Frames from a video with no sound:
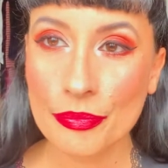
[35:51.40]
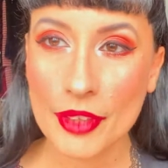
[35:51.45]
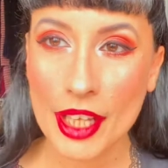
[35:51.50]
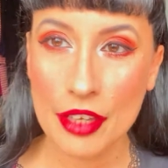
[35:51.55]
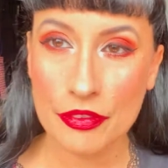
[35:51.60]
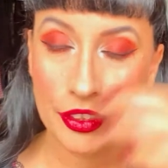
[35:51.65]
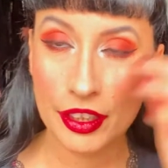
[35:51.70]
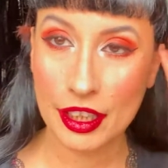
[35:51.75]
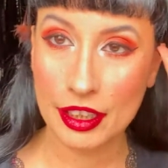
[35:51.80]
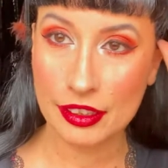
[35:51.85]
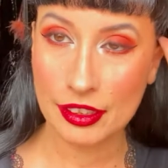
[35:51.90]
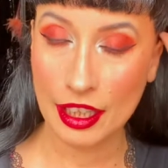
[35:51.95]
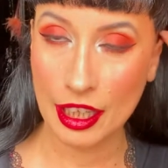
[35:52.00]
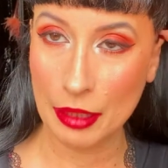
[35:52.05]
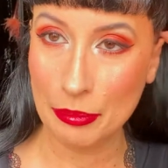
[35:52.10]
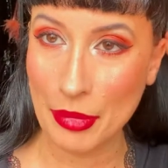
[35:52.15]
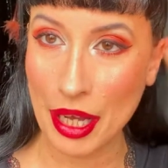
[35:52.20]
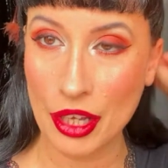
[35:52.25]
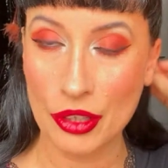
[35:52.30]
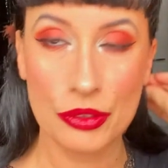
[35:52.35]
I think it
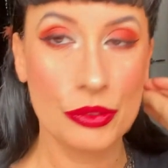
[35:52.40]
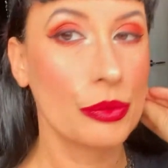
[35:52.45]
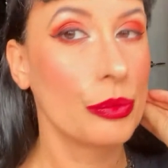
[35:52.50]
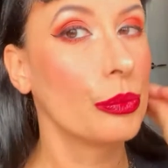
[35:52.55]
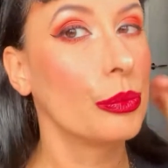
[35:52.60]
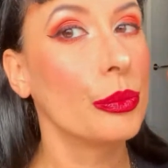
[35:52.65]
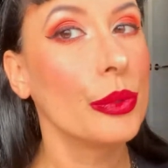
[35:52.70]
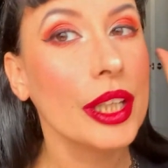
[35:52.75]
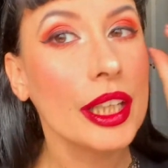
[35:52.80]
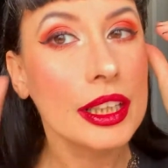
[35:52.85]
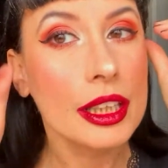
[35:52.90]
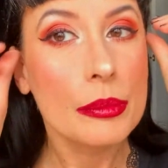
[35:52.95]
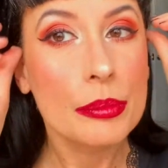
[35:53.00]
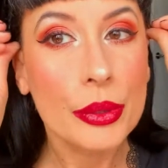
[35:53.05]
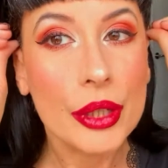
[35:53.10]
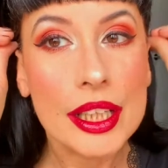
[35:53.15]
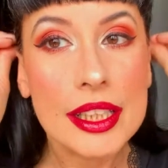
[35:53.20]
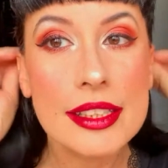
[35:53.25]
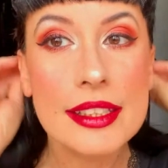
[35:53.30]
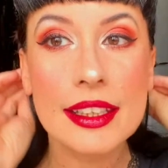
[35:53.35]
came out really
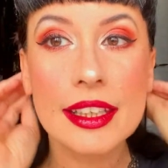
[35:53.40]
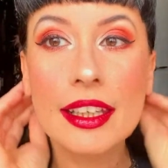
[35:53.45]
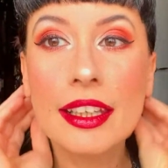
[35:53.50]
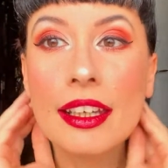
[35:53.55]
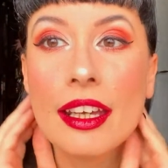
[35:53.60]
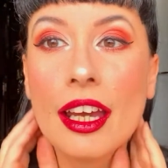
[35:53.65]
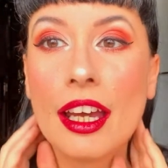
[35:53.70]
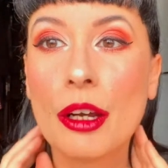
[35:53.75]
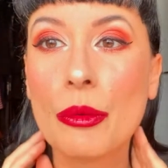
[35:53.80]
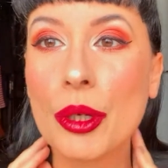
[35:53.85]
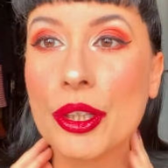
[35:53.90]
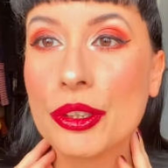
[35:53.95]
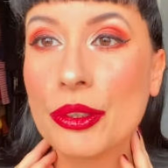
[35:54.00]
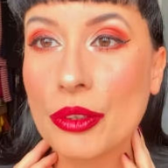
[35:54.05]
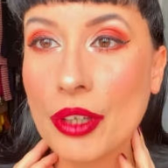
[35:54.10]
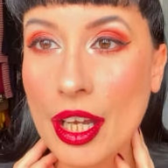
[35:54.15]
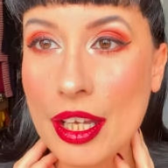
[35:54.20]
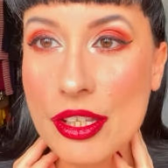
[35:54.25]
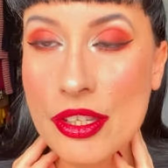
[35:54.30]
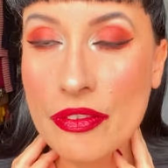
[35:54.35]
pretty. What do
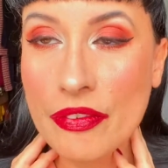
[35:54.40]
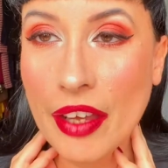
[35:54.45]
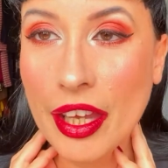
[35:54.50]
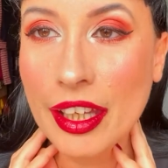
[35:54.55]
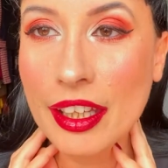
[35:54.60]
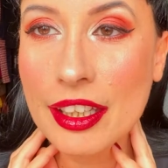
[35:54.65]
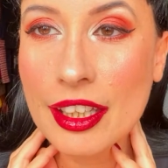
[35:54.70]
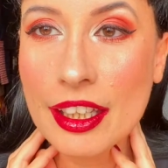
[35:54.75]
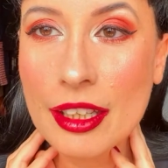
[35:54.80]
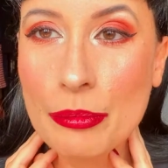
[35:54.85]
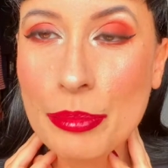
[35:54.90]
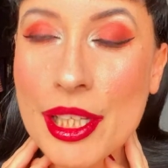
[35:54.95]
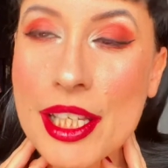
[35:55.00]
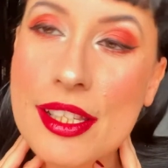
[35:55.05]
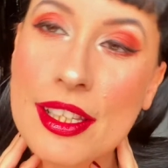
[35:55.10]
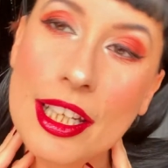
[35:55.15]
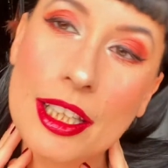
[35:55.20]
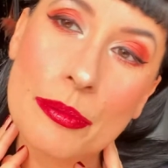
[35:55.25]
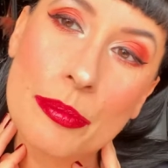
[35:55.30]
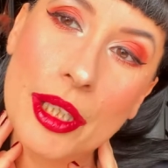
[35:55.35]
you guys think?
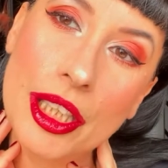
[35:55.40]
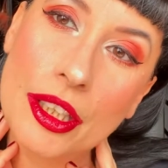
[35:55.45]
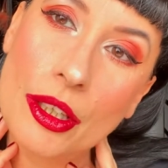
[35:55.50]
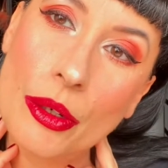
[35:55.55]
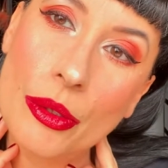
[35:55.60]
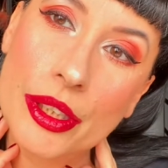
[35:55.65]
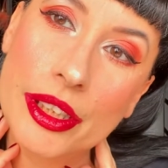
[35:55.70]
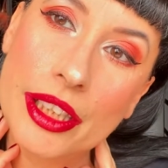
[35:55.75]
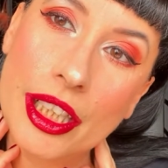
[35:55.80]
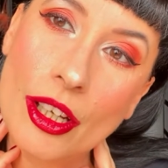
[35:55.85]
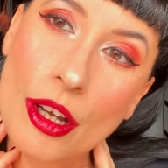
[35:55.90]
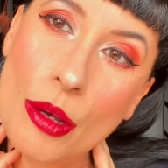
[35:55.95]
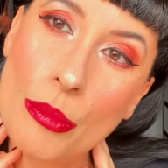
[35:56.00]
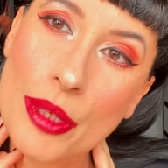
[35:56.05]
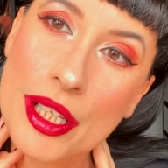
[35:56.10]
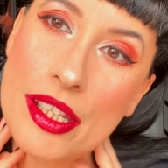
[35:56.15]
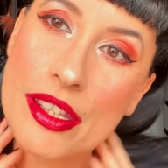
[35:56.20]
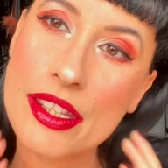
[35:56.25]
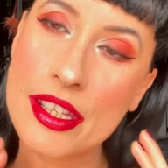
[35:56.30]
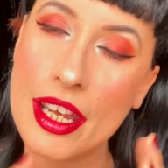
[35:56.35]
Please let me know in the
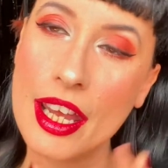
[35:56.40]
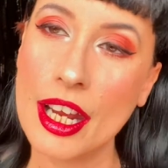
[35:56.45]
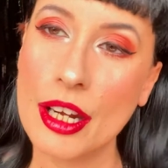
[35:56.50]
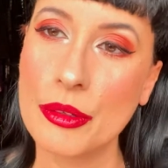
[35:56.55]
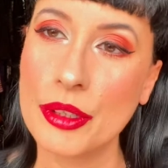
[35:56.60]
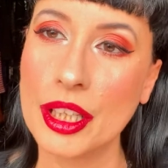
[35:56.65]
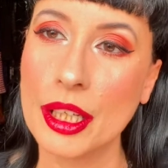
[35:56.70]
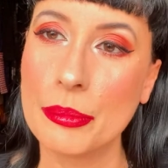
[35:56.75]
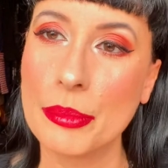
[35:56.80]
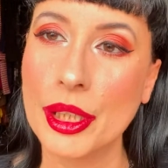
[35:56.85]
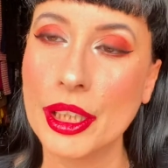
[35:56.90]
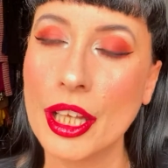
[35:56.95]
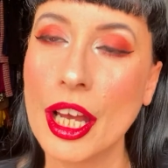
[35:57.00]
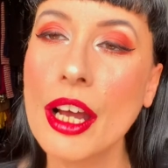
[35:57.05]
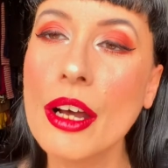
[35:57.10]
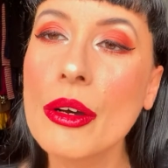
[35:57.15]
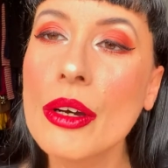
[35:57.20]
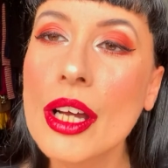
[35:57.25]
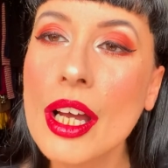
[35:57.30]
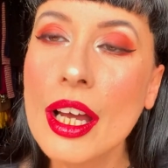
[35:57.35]
comments area
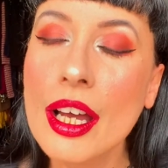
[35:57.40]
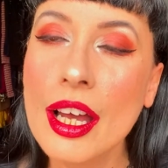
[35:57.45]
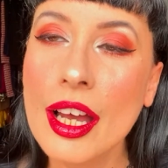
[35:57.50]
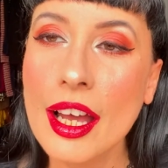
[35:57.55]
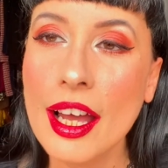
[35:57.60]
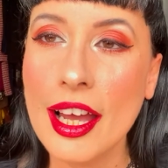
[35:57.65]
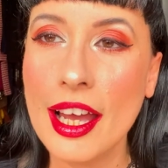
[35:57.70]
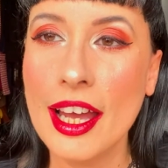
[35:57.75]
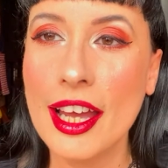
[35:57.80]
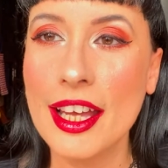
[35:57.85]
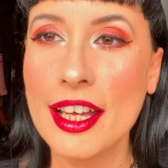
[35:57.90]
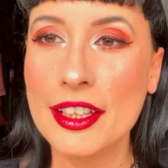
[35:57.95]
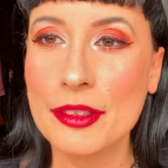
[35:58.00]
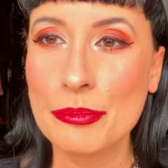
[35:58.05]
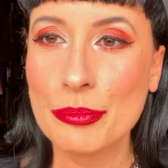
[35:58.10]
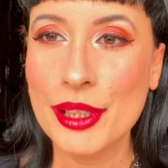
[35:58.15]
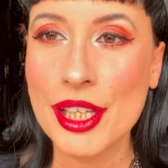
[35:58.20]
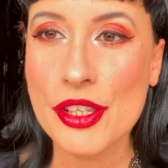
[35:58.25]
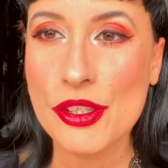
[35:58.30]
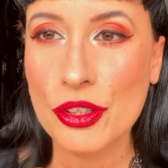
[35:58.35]
below,
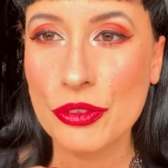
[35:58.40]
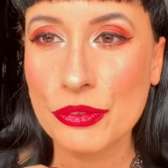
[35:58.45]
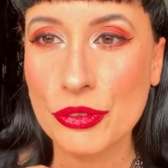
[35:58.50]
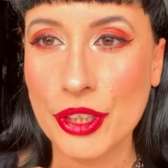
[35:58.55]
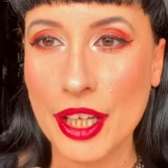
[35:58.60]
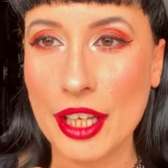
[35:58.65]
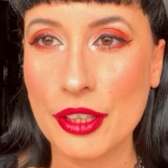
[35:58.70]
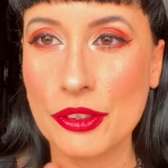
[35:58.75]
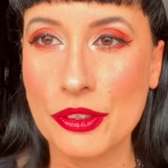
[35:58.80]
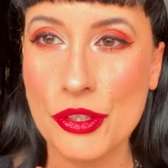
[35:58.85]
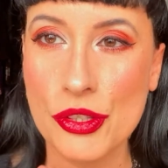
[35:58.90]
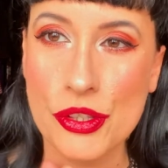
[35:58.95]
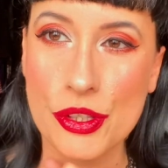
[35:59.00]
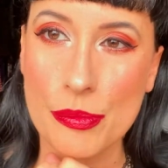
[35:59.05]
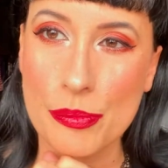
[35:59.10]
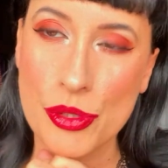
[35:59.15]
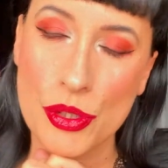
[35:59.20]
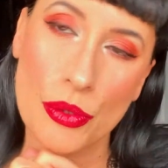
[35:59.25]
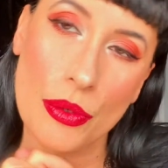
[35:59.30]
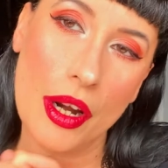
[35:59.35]
and please don't forget to
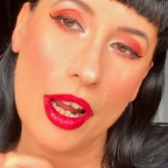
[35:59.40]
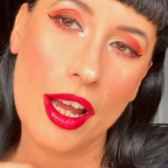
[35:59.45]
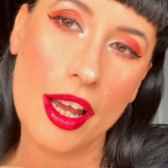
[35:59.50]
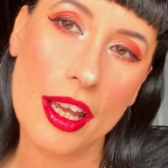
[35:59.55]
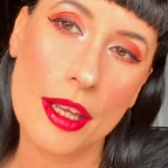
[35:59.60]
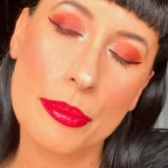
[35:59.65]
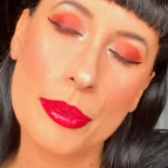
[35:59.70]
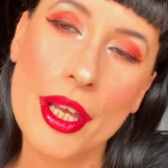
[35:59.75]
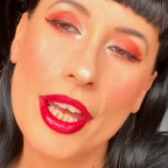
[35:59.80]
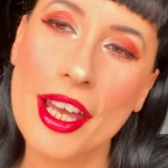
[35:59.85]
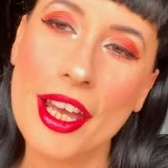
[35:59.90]
subscribe,